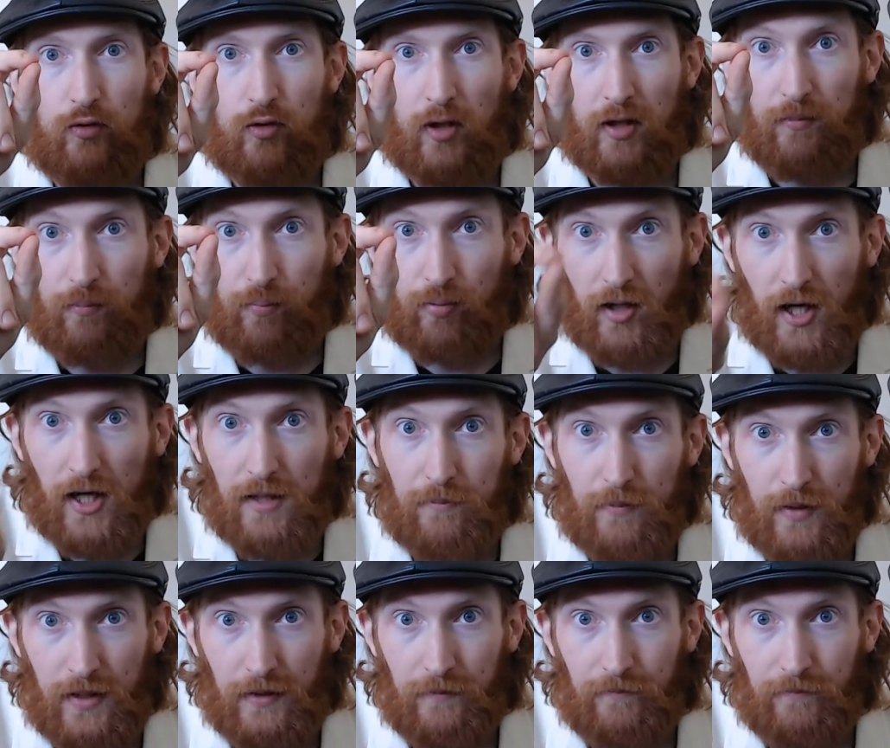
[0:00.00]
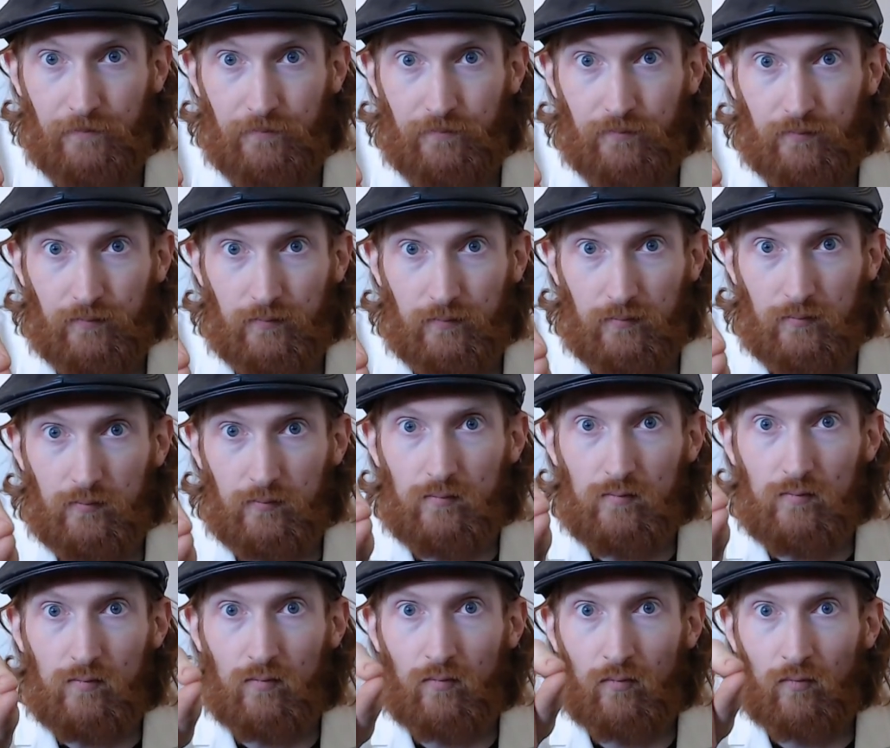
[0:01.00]
to bribe me,
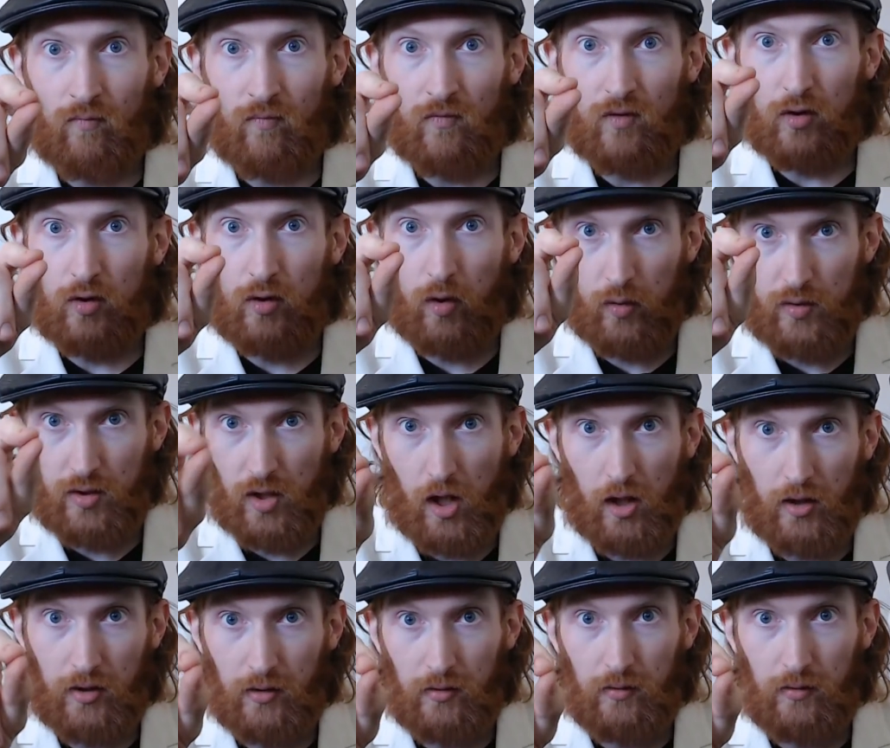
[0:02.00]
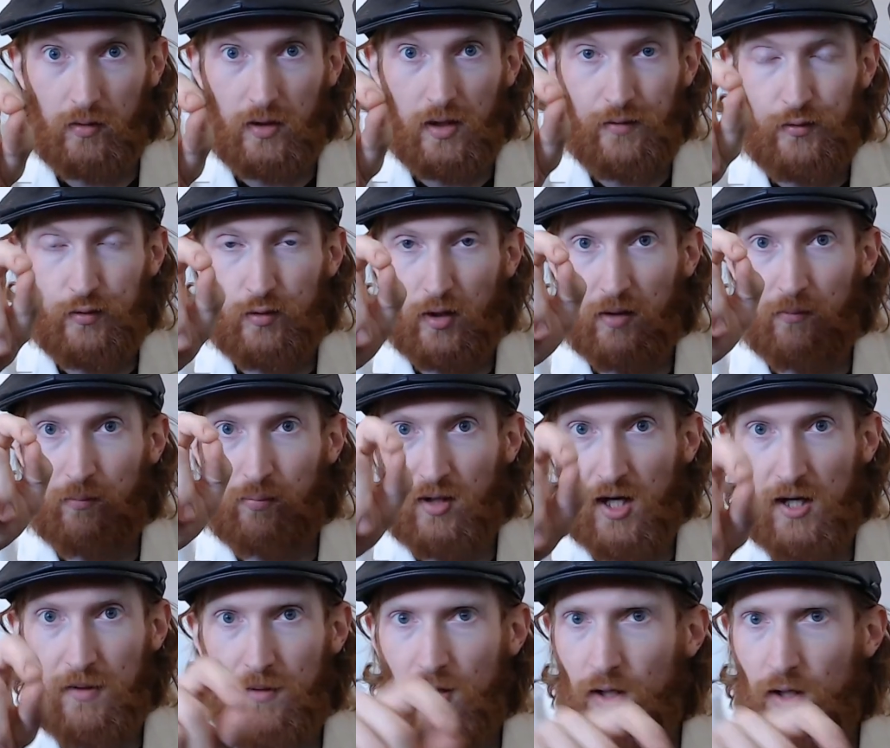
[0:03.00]
Kotaku, if you try to
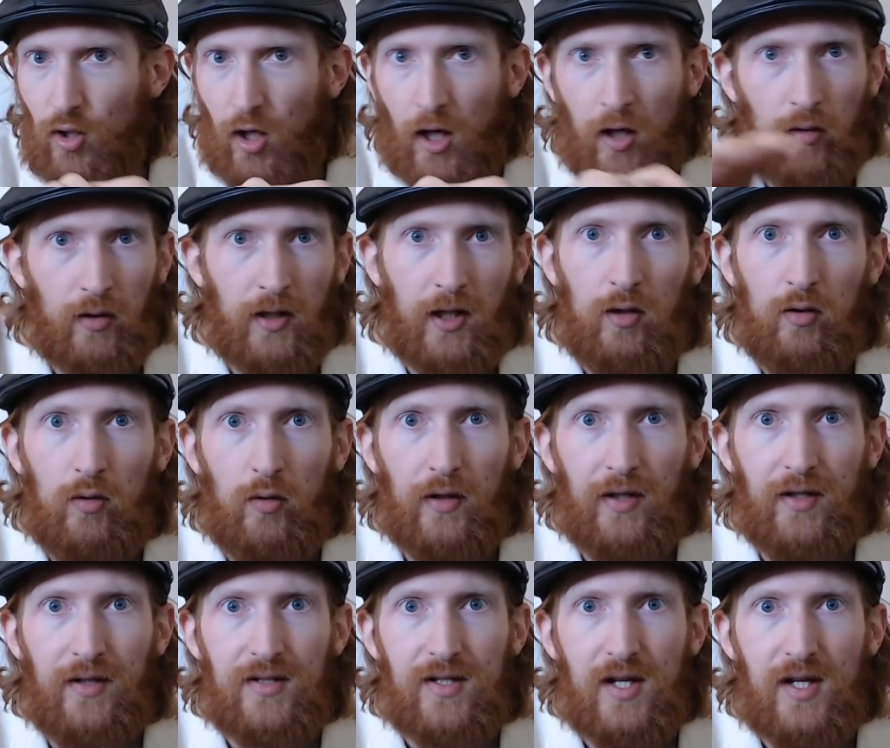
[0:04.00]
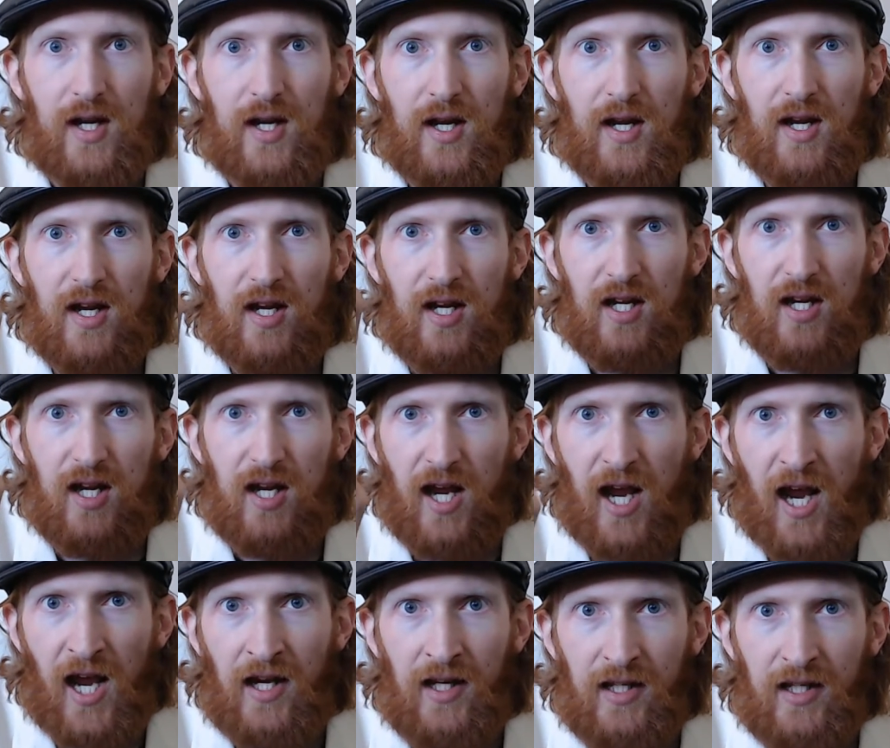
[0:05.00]
bribe, I don't care who it is,
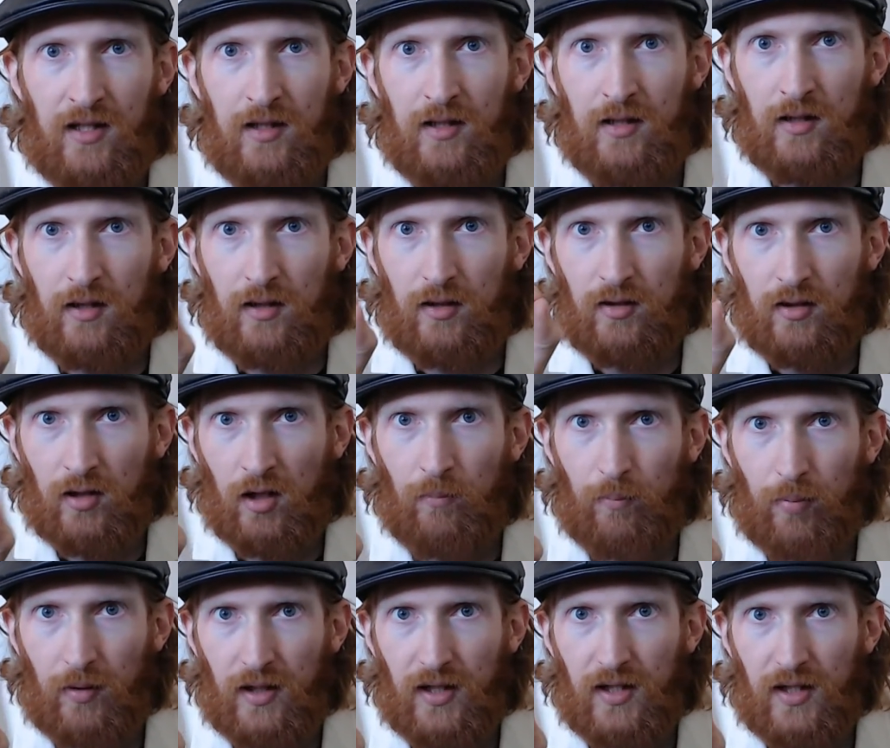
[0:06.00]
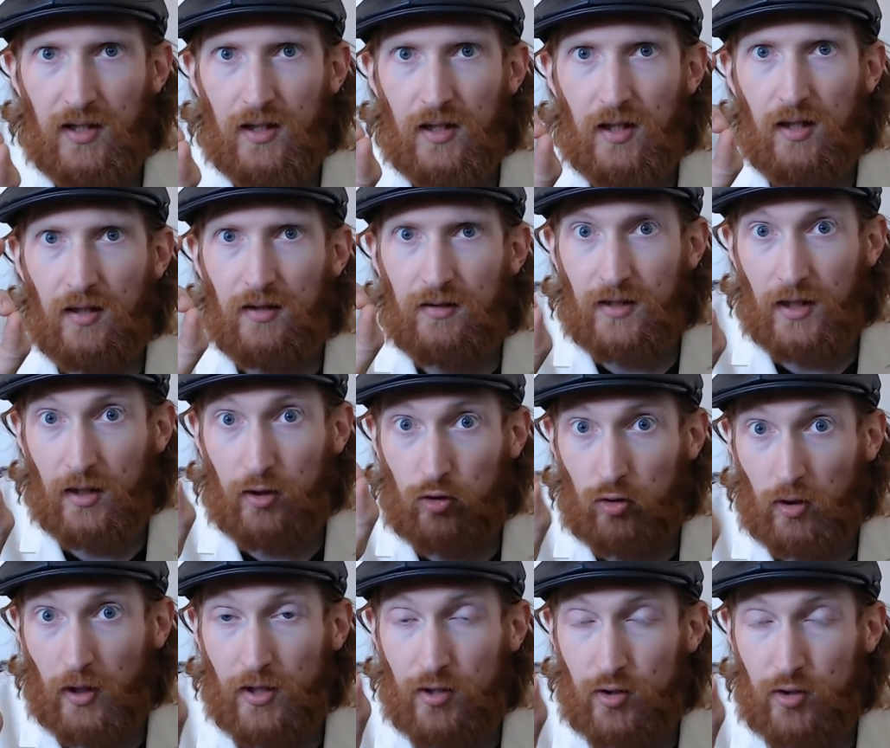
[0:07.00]
Any company that
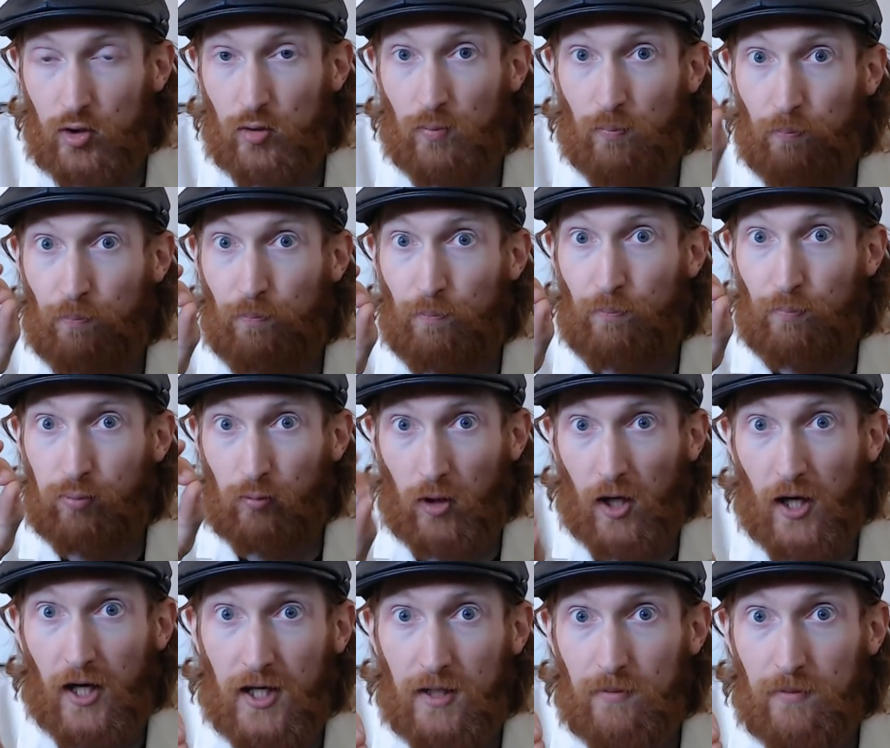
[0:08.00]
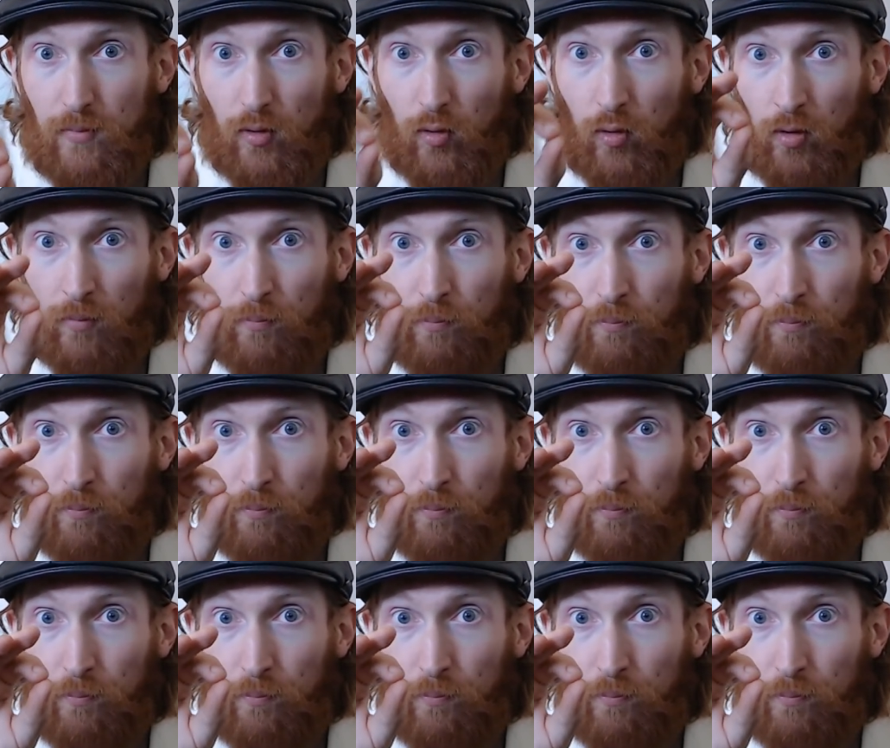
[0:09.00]
tries to bribe or